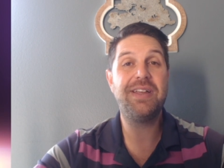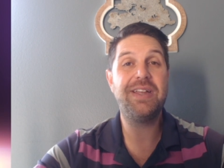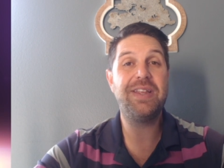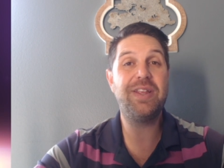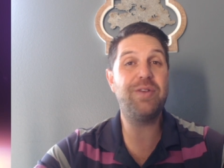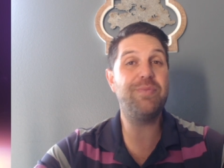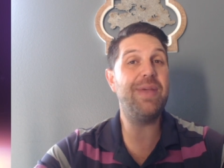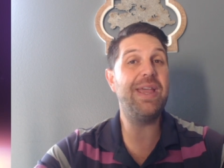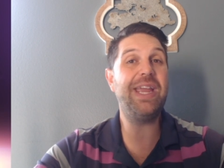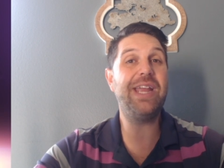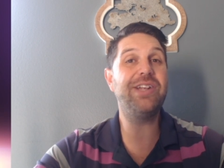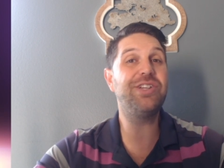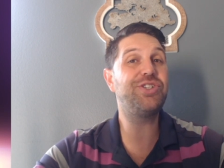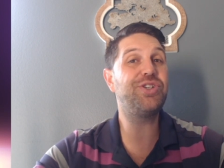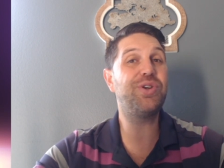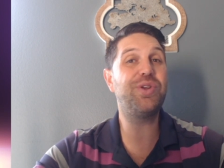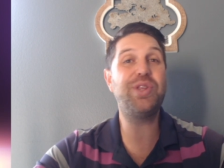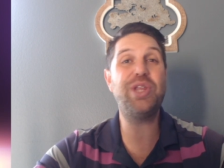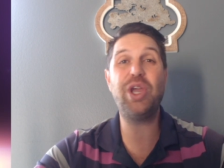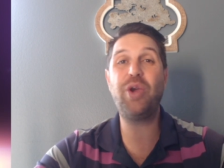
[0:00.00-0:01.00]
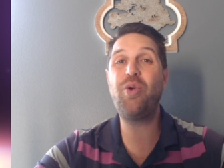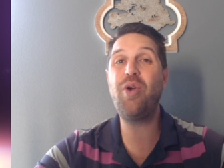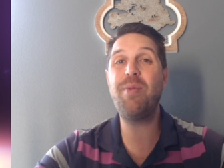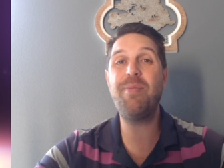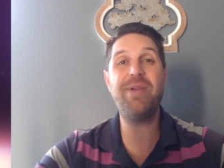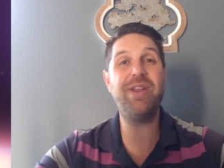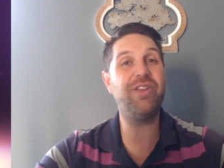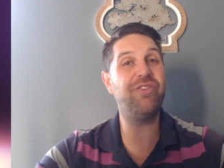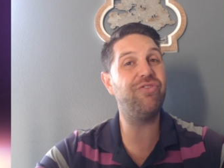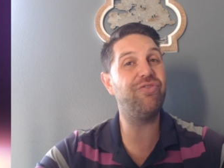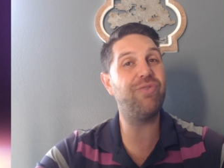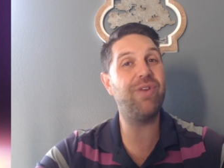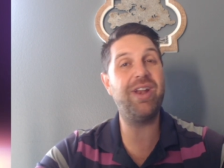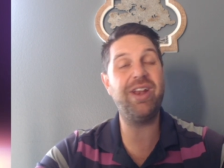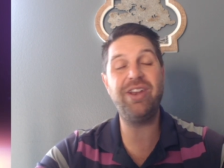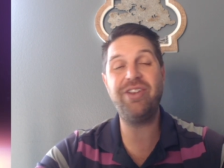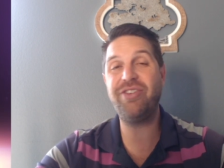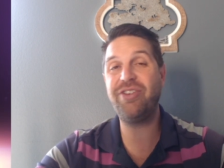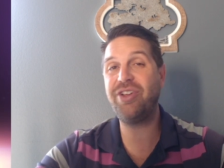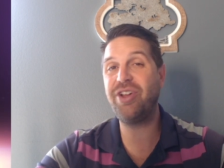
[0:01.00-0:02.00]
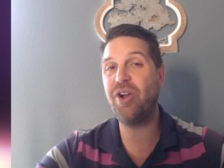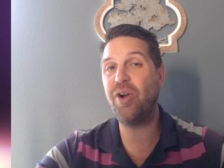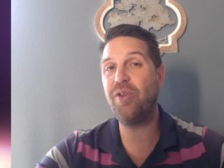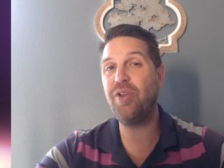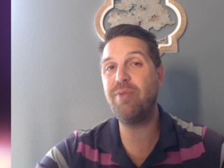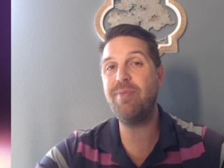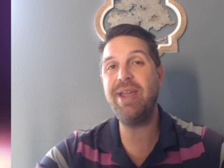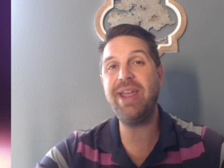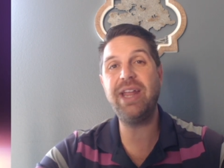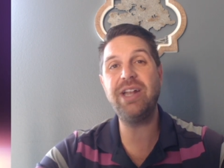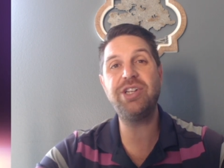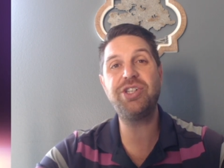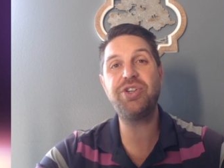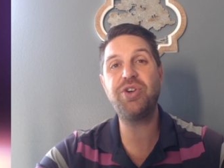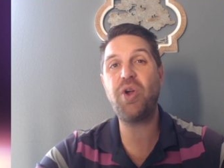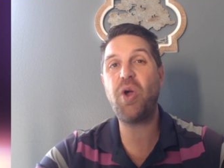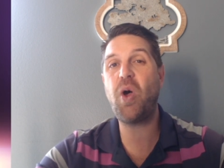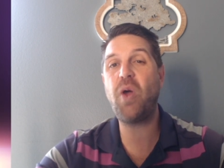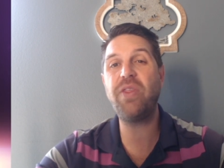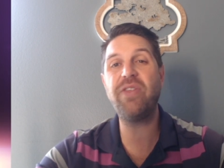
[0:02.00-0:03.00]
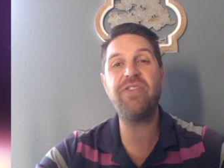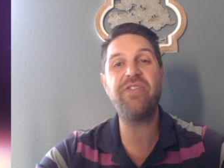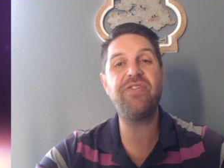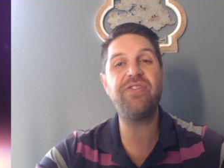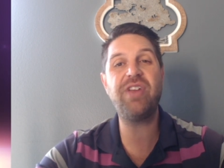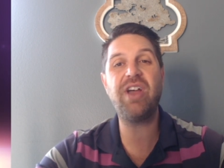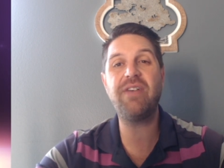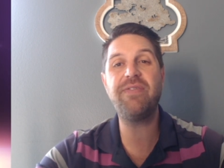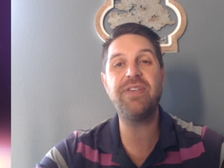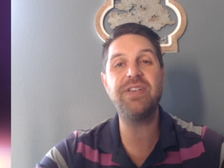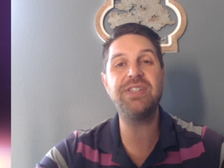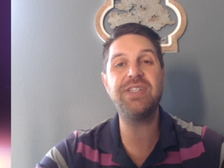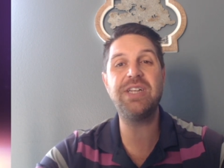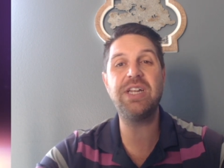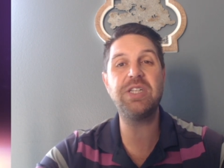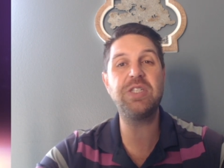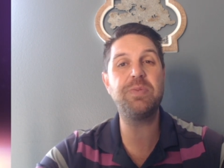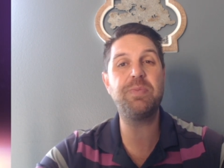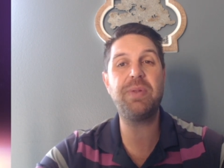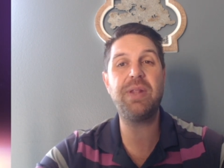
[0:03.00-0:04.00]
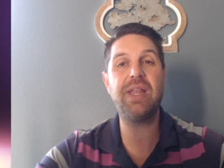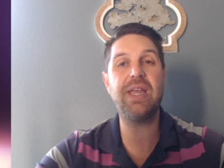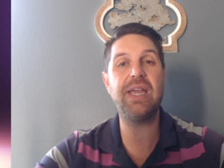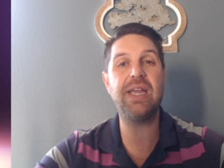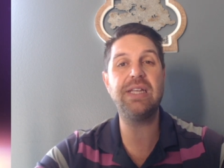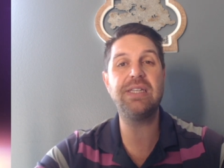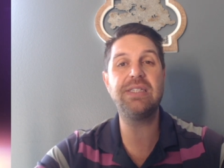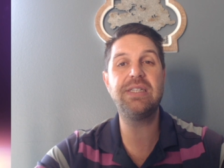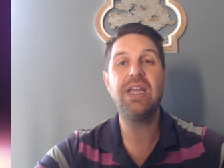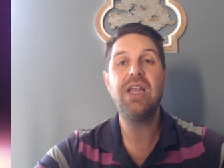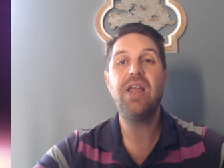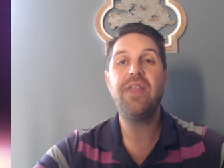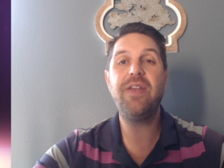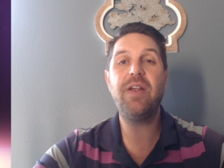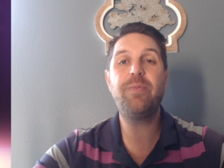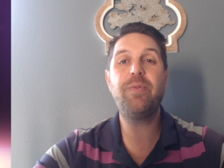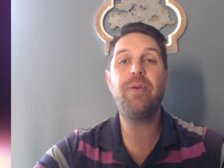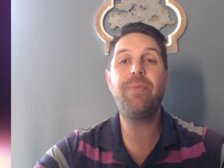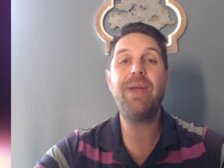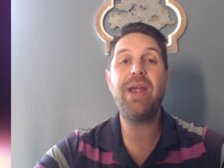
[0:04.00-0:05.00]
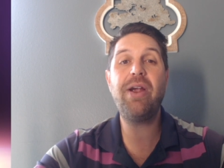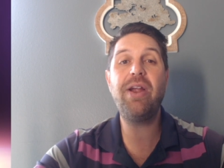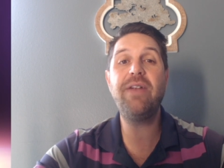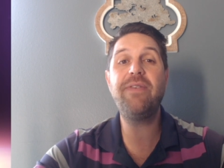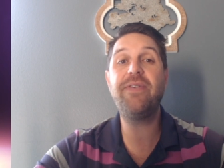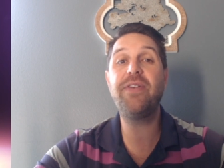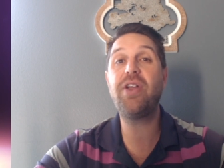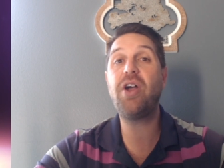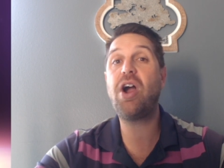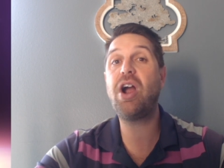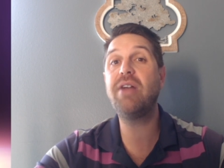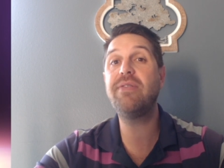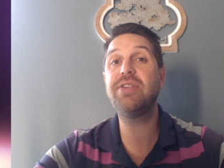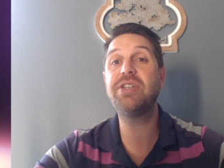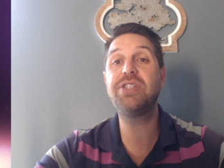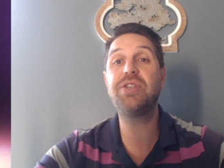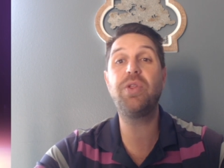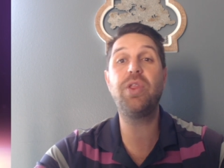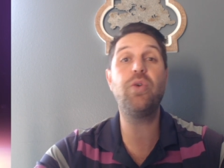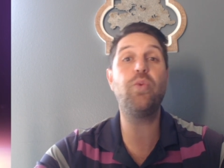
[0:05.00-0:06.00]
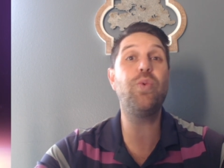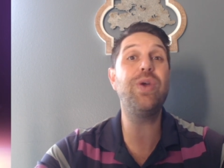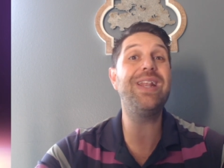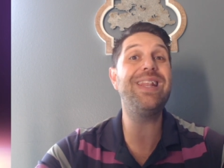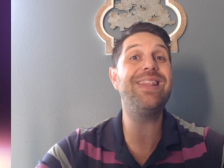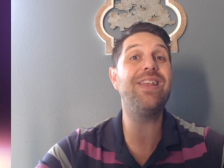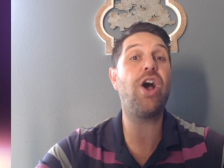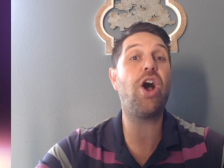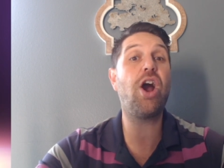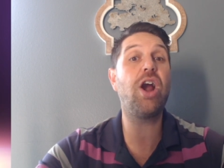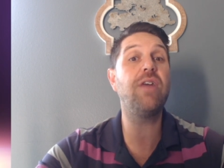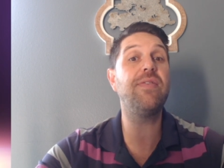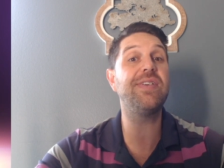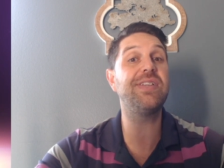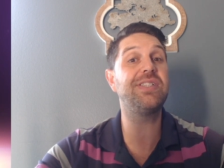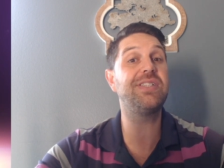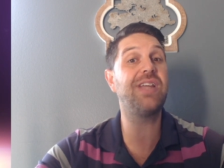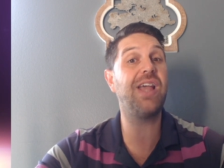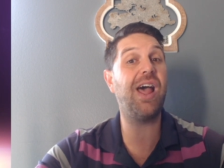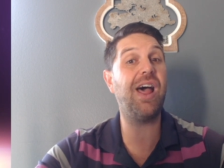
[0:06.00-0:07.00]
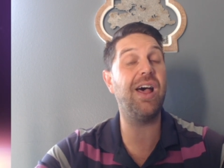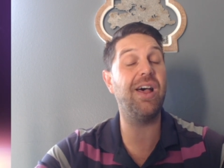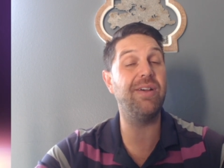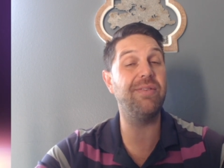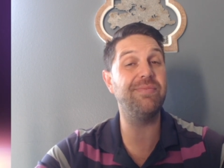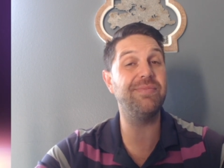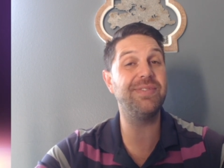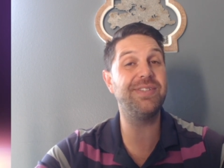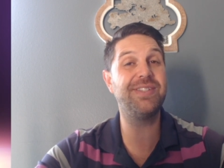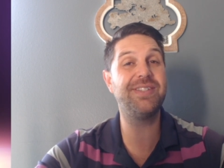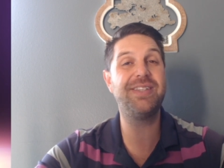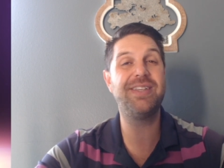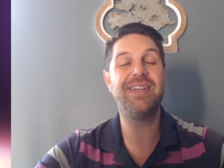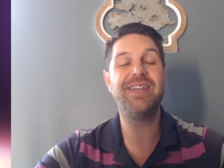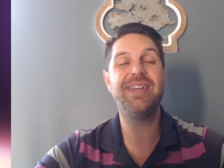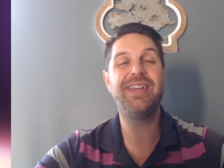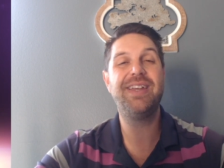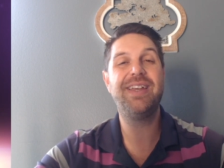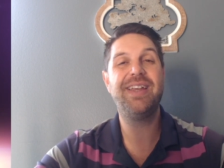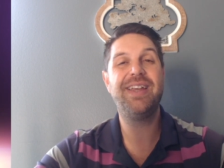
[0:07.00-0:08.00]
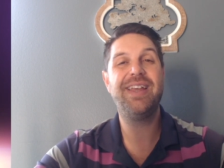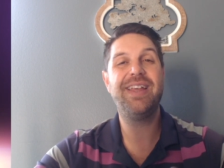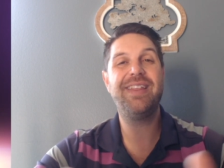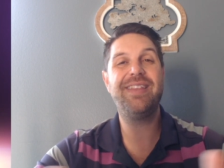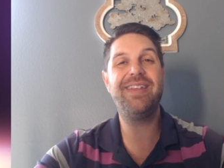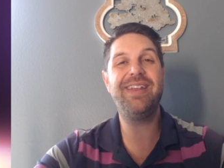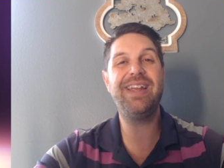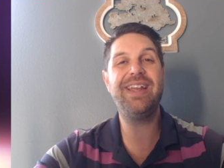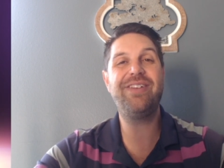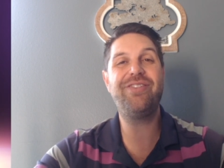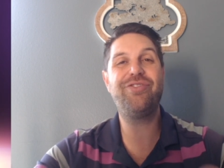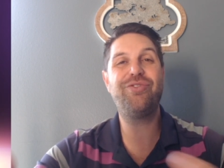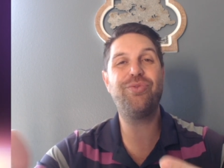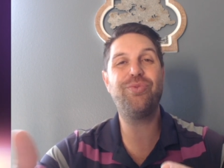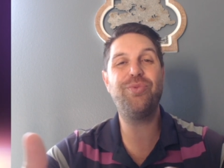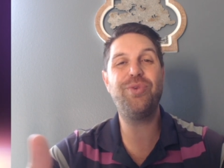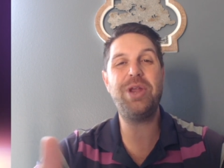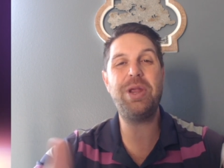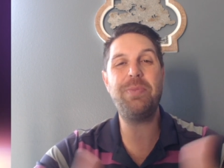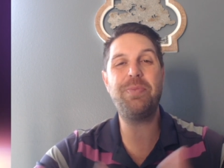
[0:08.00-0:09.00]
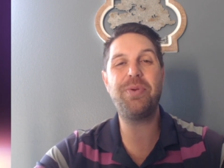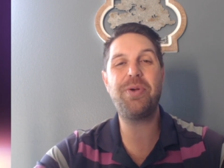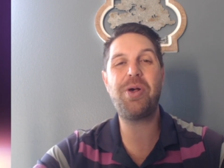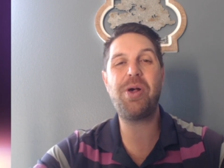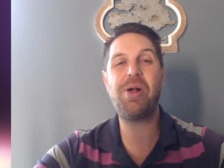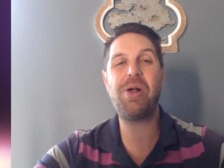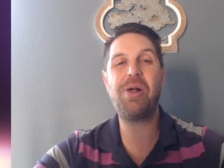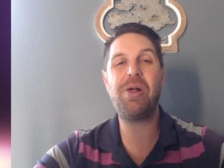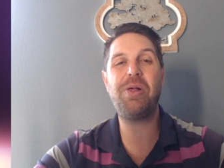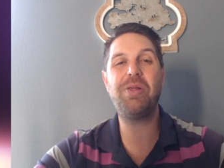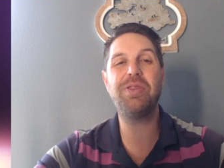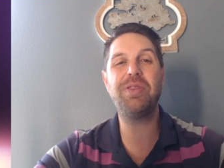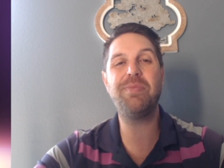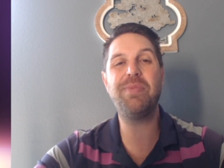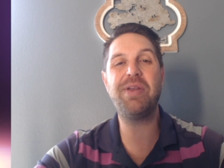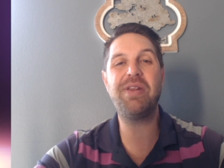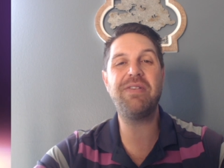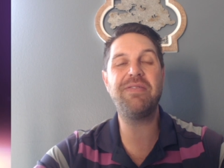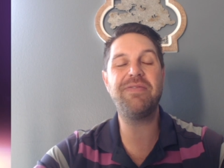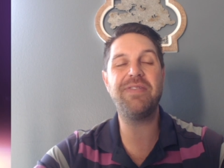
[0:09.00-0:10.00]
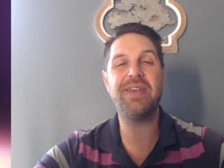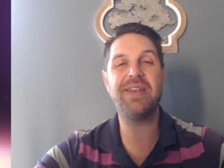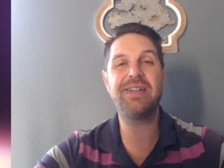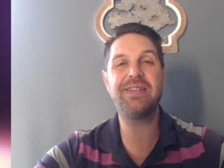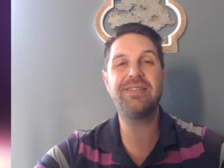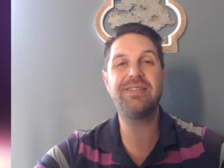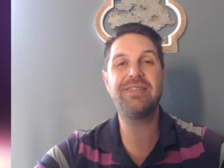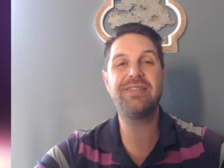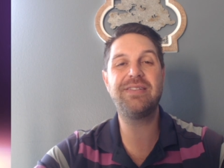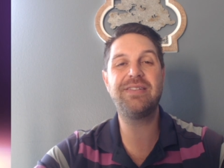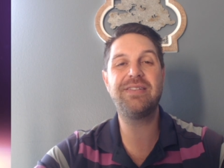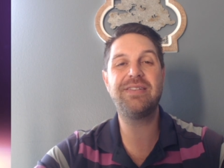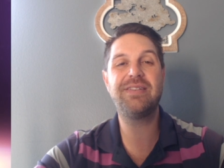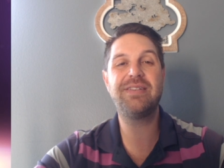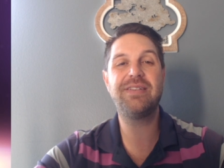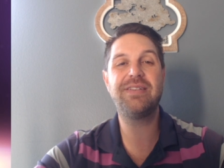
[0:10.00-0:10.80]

They're making sure the equipment is ready to go. They're making sure all the stuff is in its place. They're preparing for the harvest so that when the harvest comes, they get to reap all the benefits.